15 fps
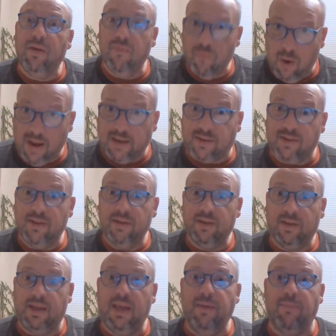Right,
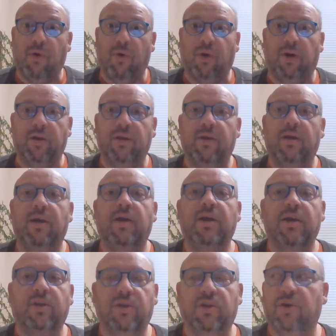keyboard.
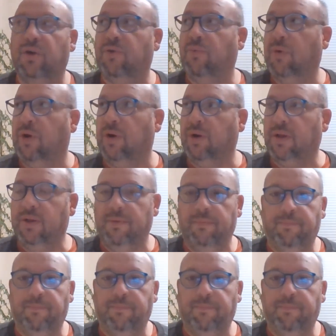Good work.